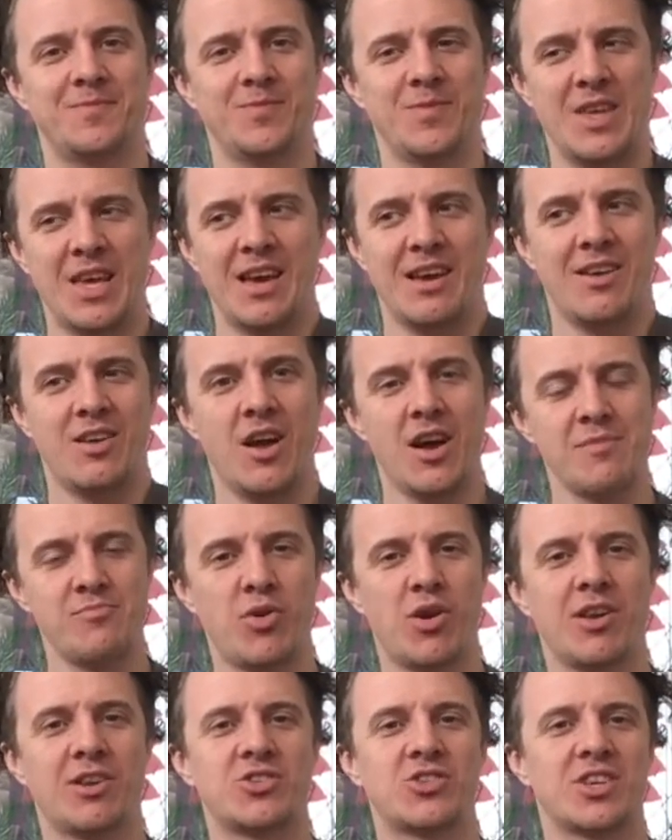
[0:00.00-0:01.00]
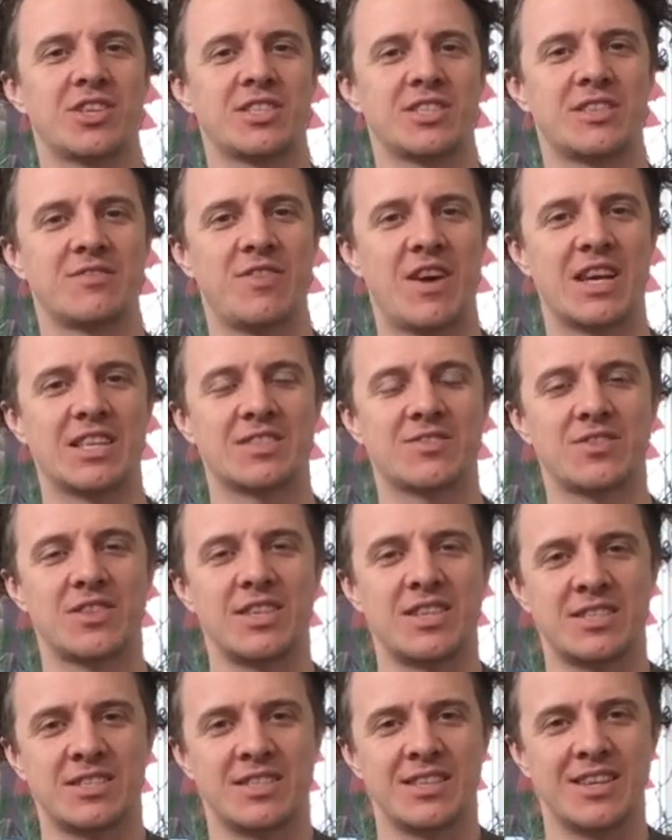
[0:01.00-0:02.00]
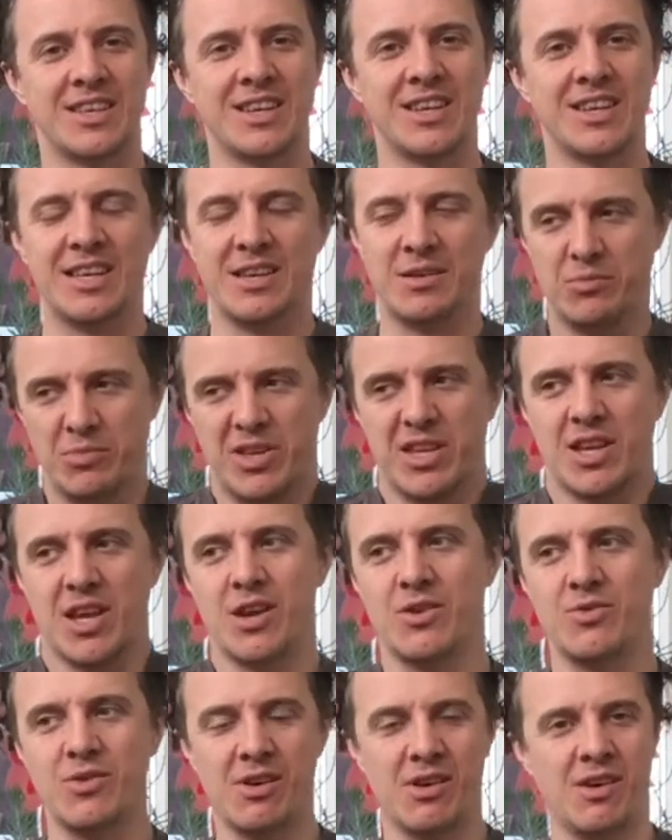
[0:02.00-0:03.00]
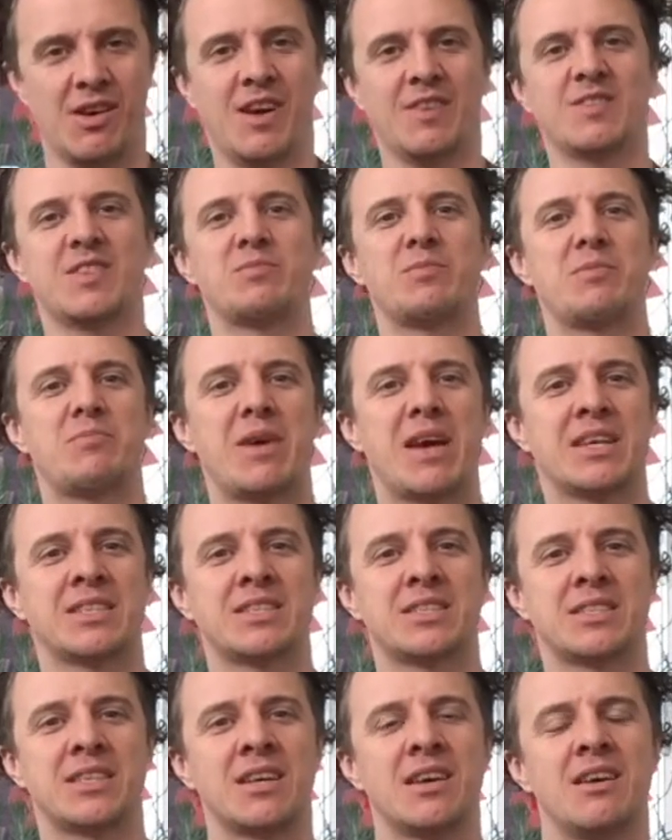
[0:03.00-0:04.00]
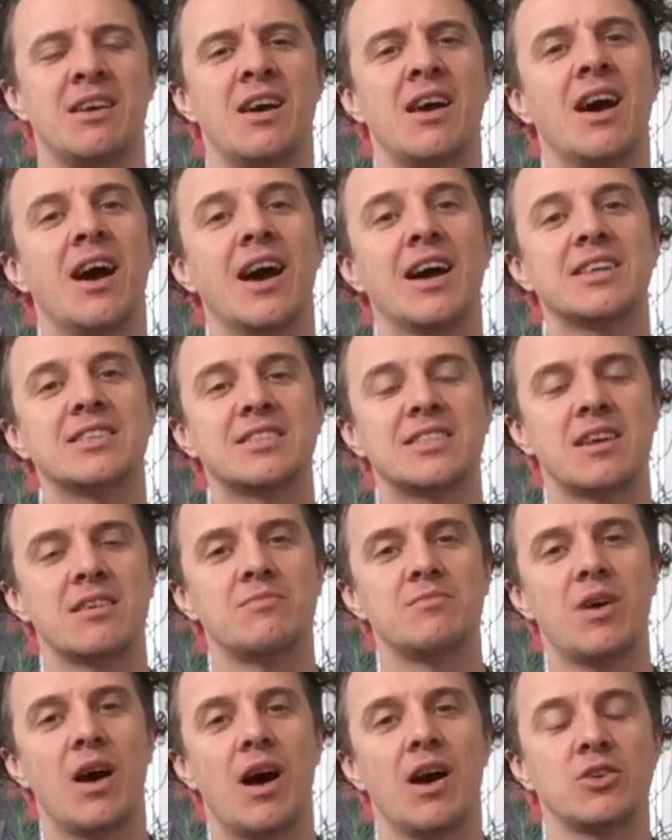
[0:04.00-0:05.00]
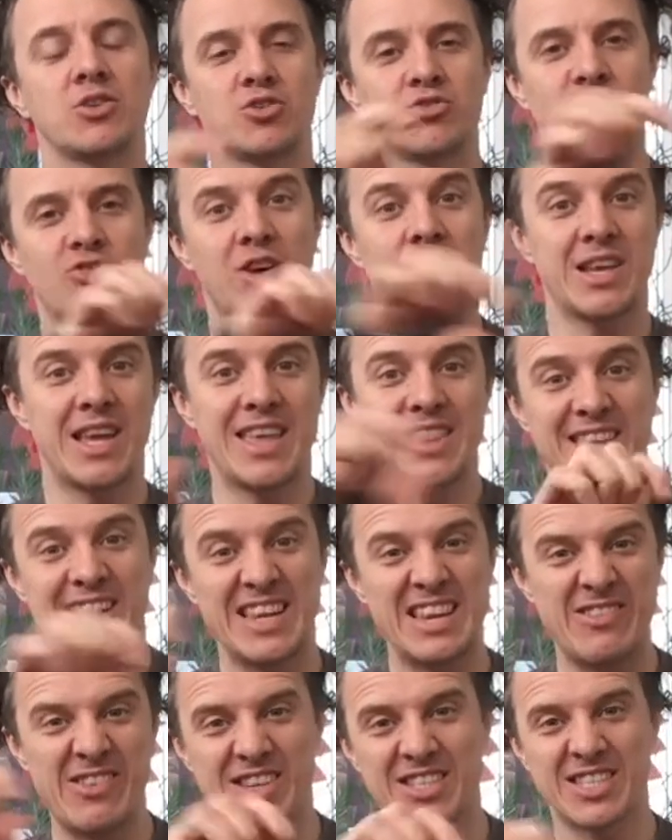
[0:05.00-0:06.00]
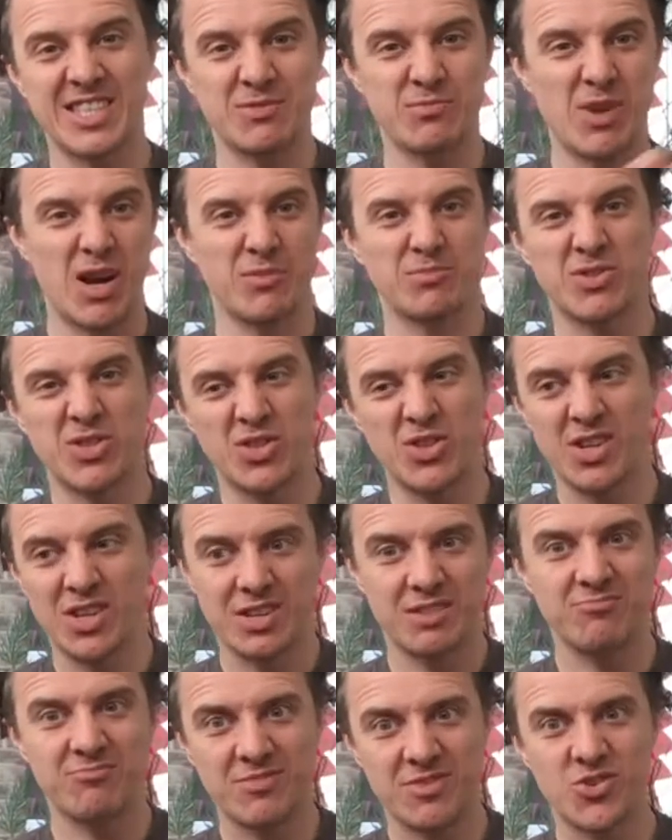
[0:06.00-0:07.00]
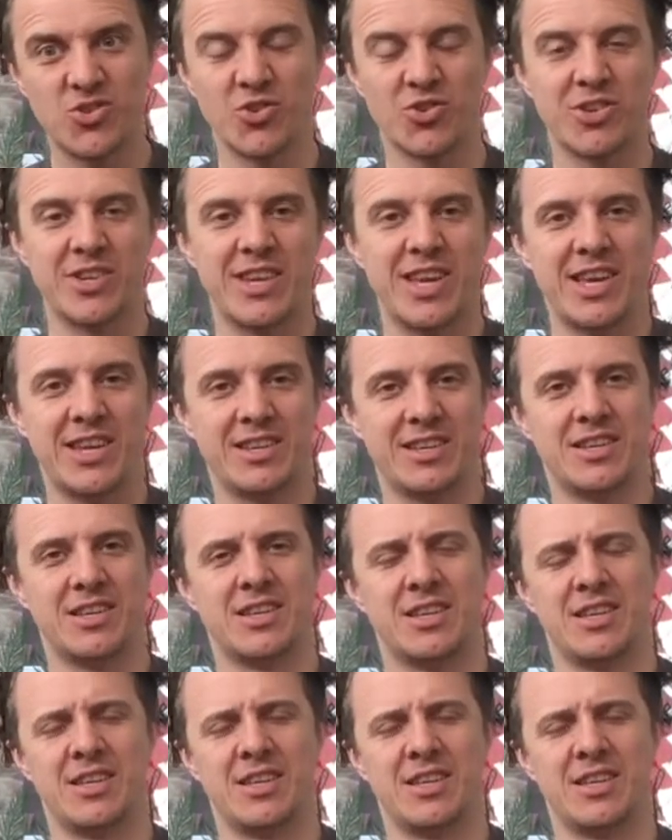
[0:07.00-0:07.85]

yeah, I apologise in advance for this, but you know, I've done my best, and um, I shall try and get the lyrics to come up so you can join in.